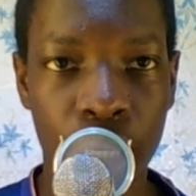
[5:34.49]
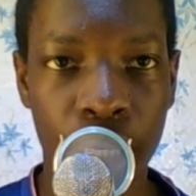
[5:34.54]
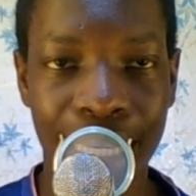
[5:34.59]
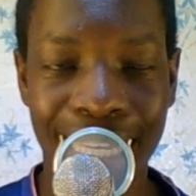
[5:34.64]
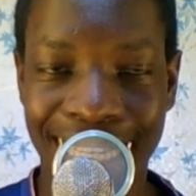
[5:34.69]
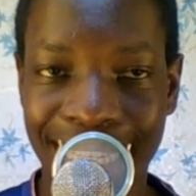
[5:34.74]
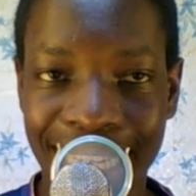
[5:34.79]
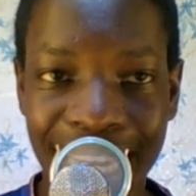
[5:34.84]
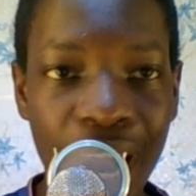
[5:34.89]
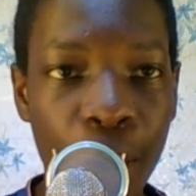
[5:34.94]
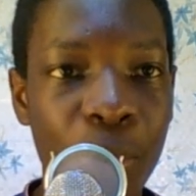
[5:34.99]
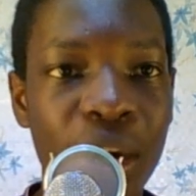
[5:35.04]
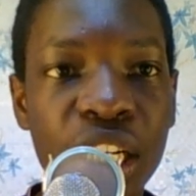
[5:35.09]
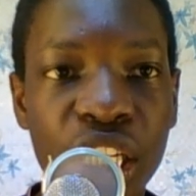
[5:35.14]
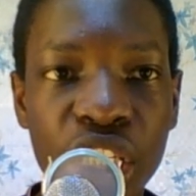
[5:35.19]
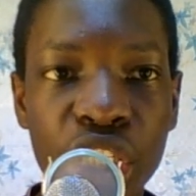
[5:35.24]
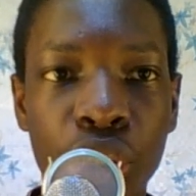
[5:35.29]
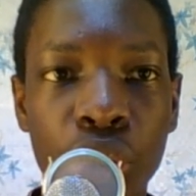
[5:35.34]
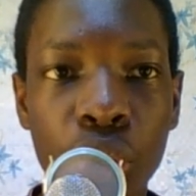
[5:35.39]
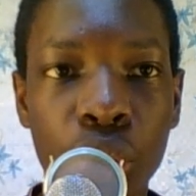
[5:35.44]
It
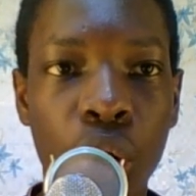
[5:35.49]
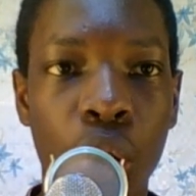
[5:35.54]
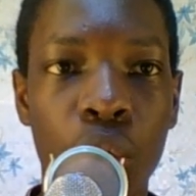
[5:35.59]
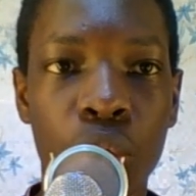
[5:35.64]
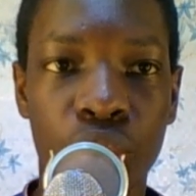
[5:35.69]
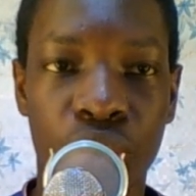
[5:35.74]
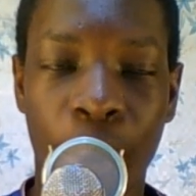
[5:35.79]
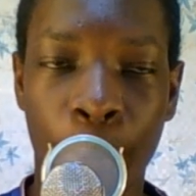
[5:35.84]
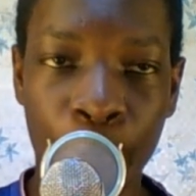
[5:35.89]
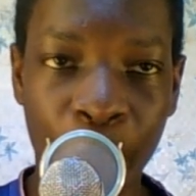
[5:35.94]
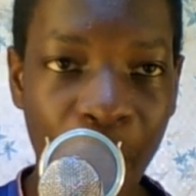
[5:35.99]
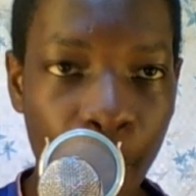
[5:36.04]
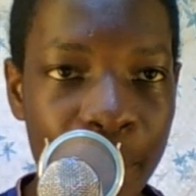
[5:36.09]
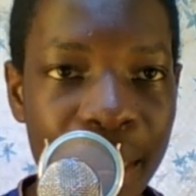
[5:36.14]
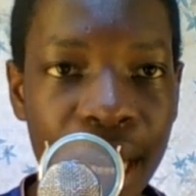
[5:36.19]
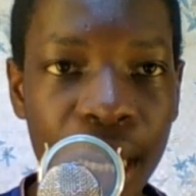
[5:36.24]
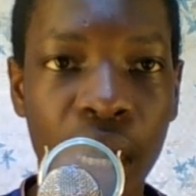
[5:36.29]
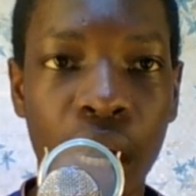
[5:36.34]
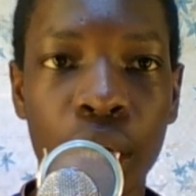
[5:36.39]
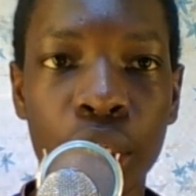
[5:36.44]
guarantees you goals.
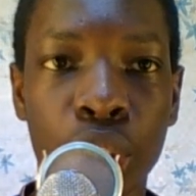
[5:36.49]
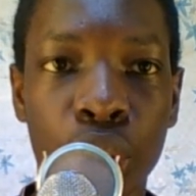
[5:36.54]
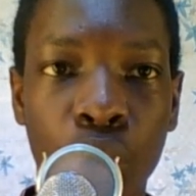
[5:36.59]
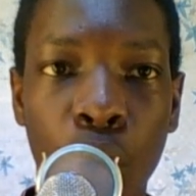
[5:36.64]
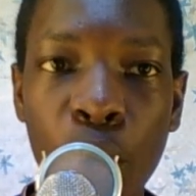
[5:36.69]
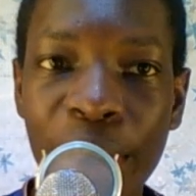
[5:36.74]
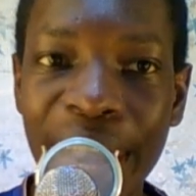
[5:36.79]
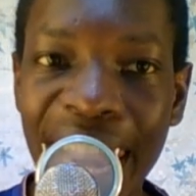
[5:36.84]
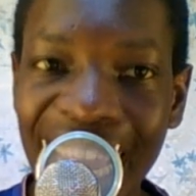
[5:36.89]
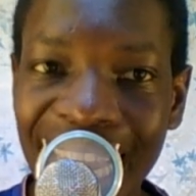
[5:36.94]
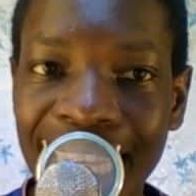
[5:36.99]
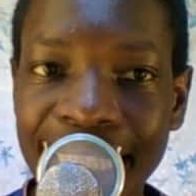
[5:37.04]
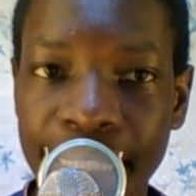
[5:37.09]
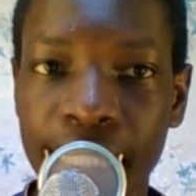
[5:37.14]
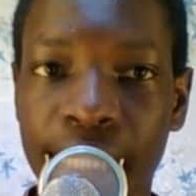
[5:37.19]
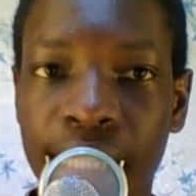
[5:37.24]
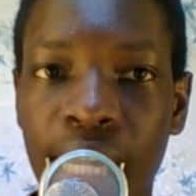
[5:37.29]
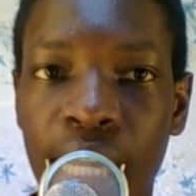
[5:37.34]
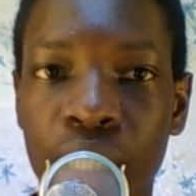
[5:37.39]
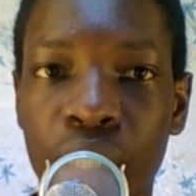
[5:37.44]
Aubameyang can score,
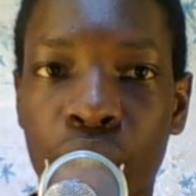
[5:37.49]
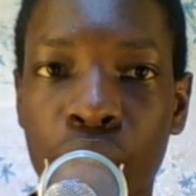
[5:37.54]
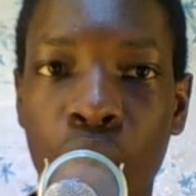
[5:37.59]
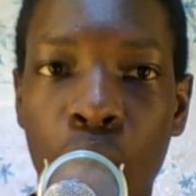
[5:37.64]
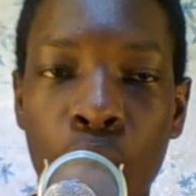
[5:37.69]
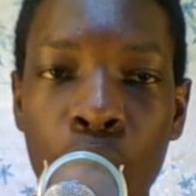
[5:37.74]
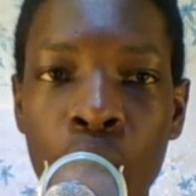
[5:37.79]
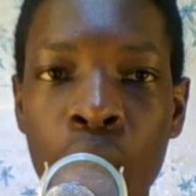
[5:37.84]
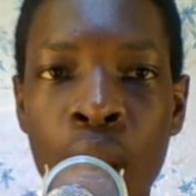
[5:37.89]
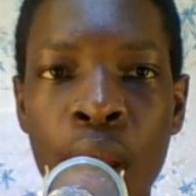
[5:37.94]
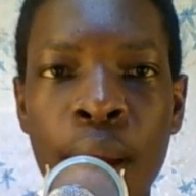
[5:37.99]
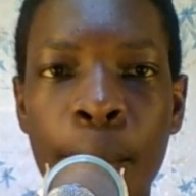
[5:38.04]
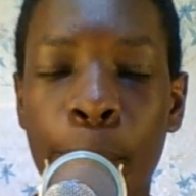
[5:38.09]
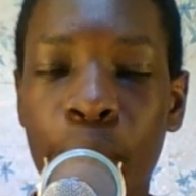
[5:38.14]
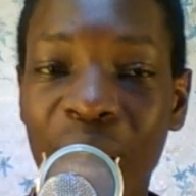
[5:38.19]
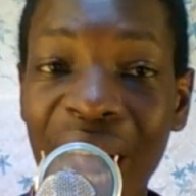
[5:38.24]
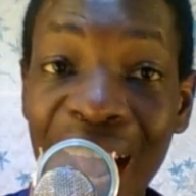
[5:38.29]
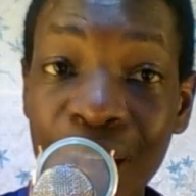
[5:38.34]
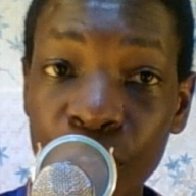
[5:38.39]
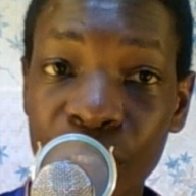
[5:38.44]
Lacazette can score,
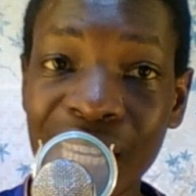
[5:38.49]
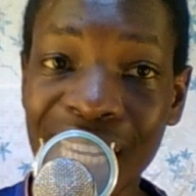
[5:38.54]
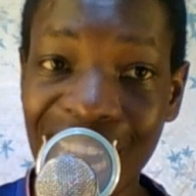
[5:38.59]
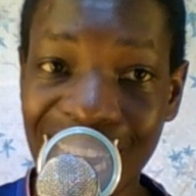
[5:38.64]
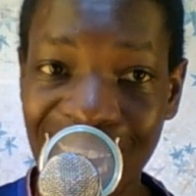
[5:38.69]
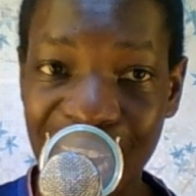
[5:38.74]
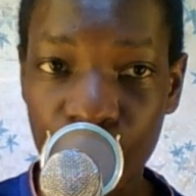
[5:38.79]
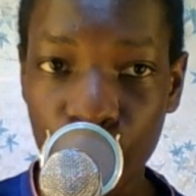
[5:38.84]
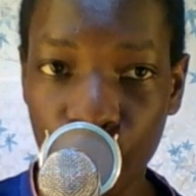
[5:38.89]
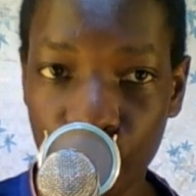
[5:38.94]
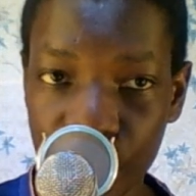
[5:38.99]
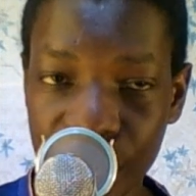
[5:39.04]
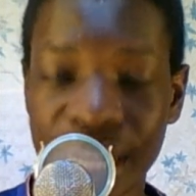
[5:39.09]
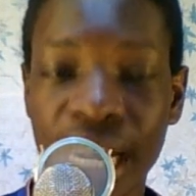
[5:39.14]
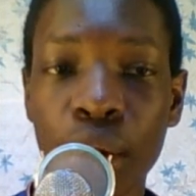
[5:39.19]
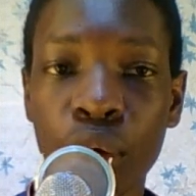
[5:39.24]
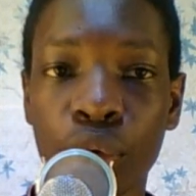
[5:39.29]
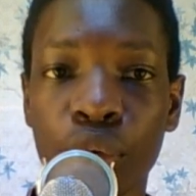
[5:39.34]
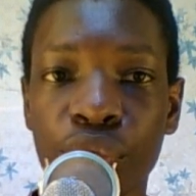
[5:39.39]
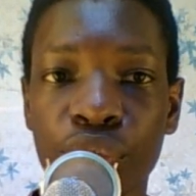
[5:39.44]
Bukayo Saka can create a
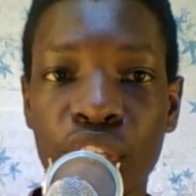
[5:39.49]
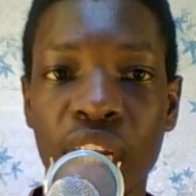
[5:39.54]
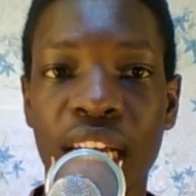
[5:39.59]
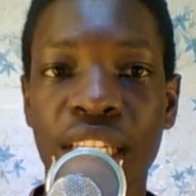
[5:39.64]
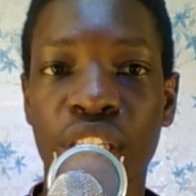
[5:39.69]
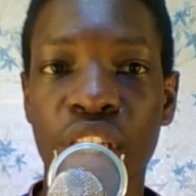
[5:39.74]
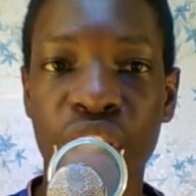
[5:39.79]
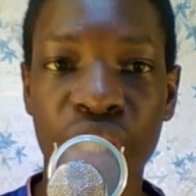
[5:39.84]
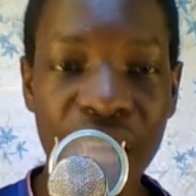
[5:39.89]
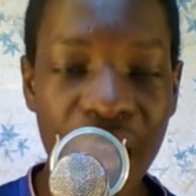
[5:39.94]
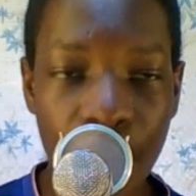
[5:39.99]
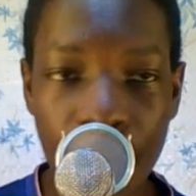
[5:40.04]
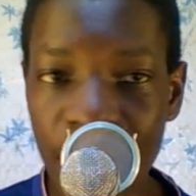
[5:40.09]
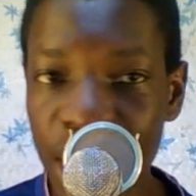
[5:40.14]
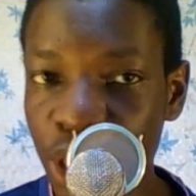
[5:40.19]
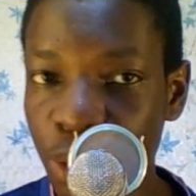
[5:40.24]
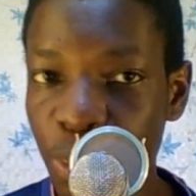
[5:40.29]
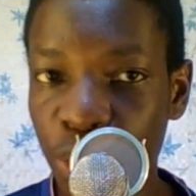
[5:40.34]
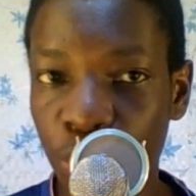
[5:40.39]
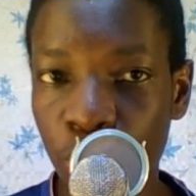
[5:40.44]
lot of chances, Emile
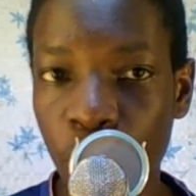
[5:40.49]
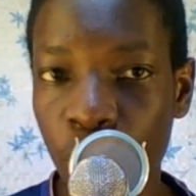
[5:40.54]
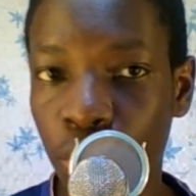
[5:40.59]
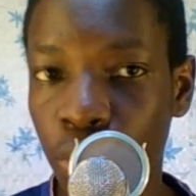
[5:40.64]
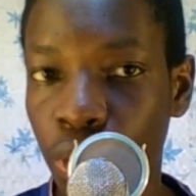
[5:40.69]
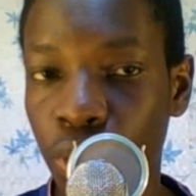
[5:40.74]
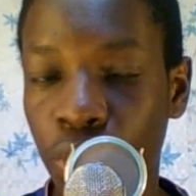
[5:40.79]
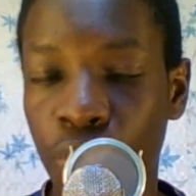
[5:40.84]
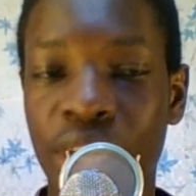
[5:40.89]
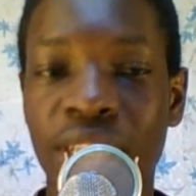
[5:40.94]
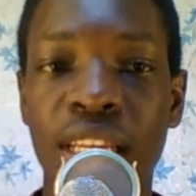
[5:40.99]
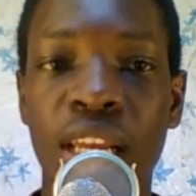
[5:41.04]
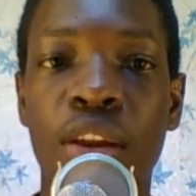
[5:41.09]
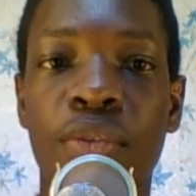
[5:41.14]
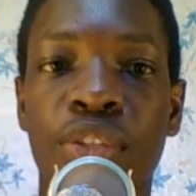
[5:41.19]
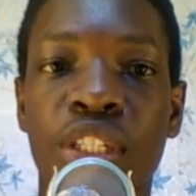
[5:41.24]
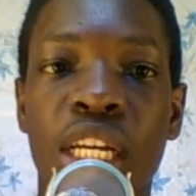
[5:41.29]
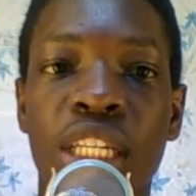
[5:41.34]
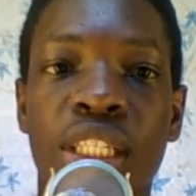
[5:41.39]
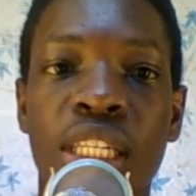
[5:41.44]
Smith-Rowe creates a lot
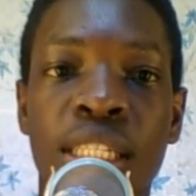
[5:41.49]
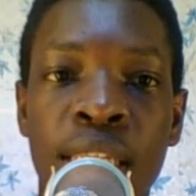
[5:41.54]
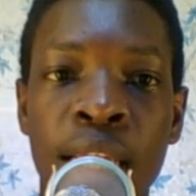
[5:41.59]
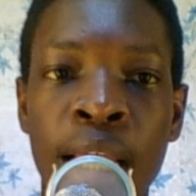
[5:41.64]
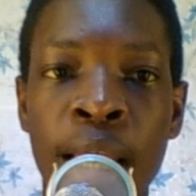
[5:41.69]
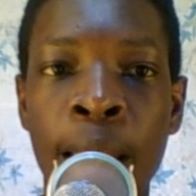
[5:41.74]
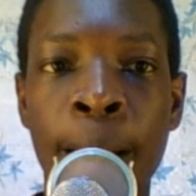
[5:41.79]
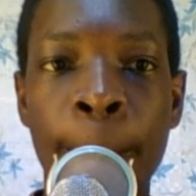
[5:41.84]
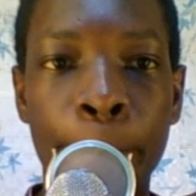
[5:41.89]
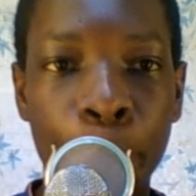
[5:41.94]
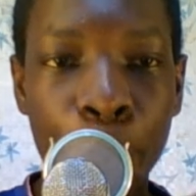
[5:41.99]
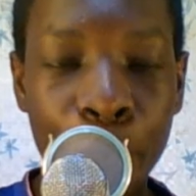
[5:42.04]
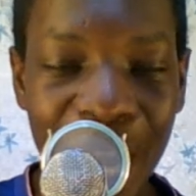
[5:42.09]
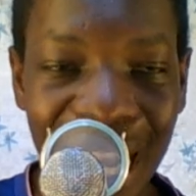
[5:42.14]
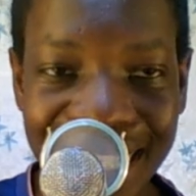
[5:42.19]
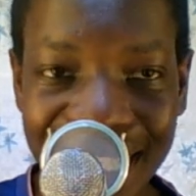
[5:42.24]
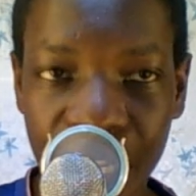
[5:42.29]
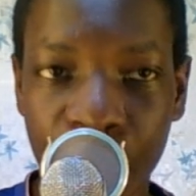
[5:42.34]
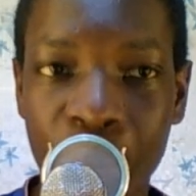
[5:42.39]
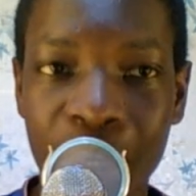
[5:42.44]
of chances,
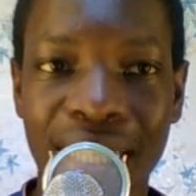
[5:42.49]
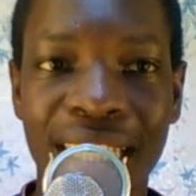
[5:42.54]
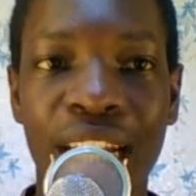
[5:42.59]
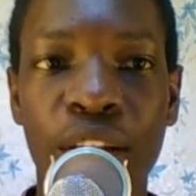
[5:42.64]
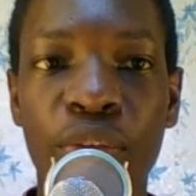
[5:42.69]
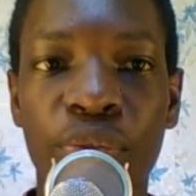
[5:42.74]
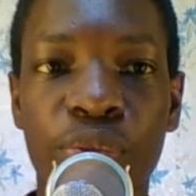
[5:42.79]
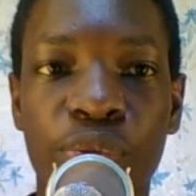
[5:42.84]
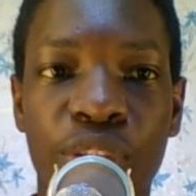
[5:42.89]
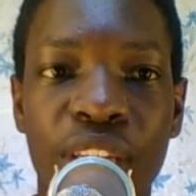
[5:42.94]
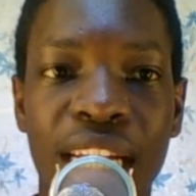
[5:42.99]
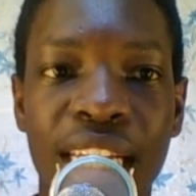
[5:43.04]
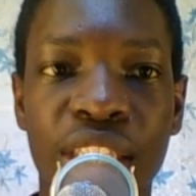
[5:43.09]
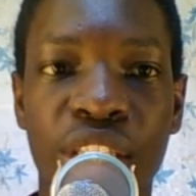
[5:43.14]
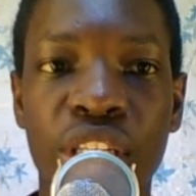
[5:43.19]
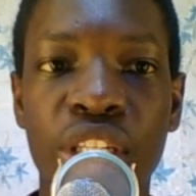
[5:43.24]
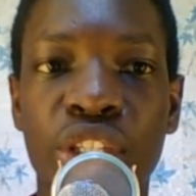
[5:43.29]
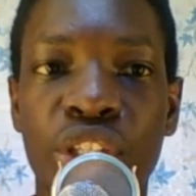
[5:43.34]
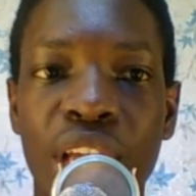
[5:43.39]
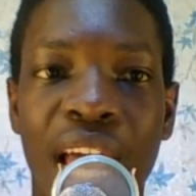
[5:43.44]
Partey creates a lot of
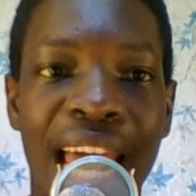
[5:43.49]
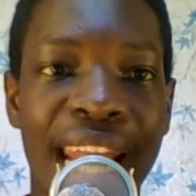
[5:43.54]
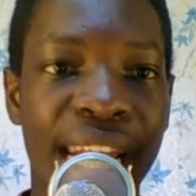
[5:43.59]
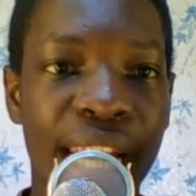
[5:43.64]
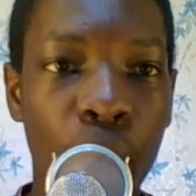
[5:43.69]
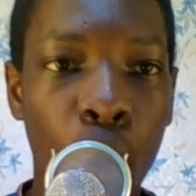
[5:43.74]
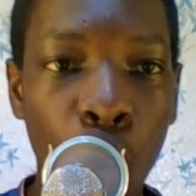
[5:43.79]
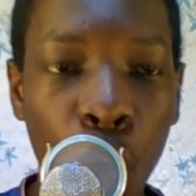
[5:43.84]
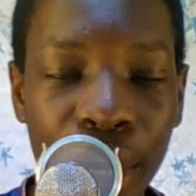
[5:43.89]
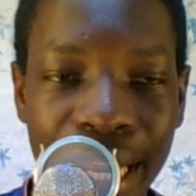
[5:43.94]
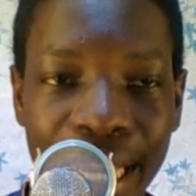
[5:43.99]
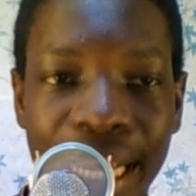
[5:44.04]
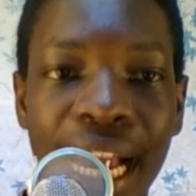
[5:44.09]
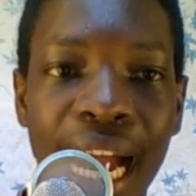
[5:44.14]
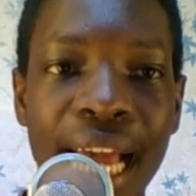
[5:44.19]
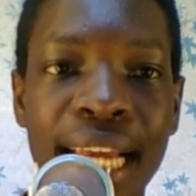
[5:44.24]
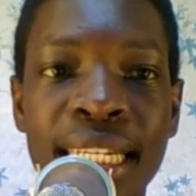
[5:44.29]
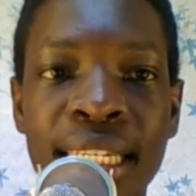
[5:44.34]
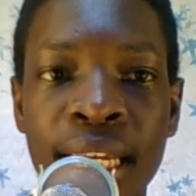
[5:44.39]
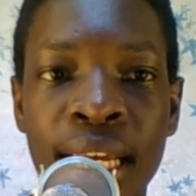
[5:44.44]
chances, and
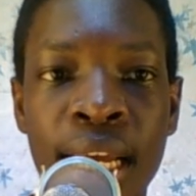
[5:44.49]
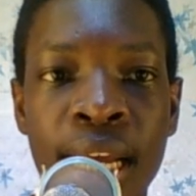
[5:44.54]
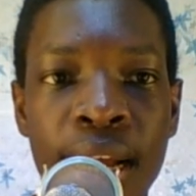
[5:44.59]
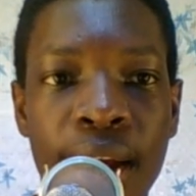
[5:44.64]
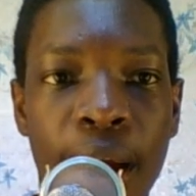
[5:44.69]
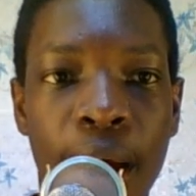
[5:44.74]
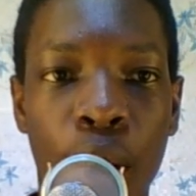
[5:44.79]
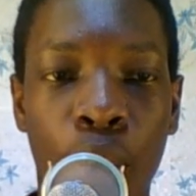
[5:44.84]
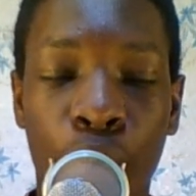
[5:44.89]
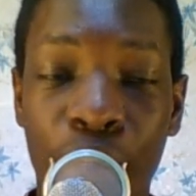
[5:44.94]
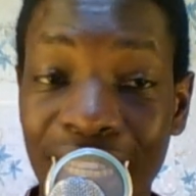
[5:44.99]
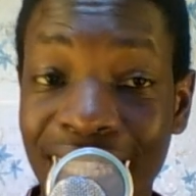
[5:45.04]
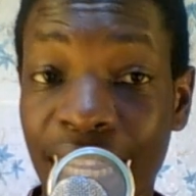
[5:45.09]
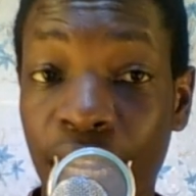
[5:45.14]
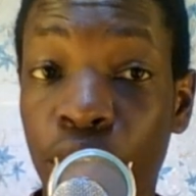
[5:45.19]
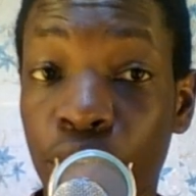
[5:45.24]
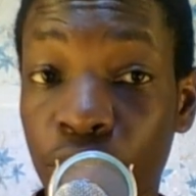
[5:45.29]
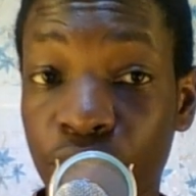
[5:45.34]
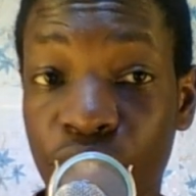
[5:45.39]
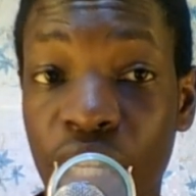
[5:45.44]
Odegaard creates a
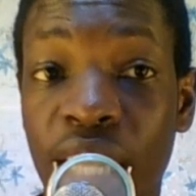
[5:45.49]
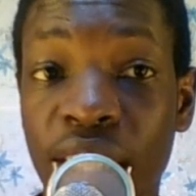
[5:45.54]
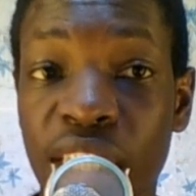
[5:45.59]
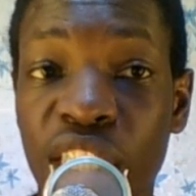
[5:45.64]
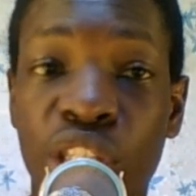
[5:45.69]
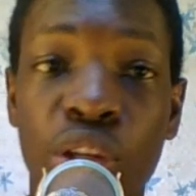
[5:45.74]
lot of chances.